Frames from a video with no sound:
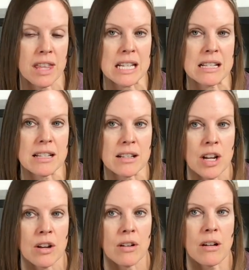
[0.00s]
this
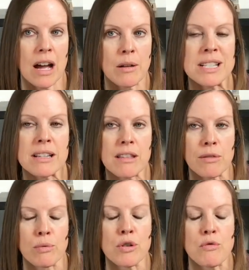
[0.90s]
i would say
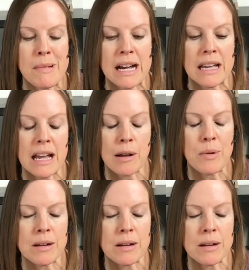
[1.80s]
through my i,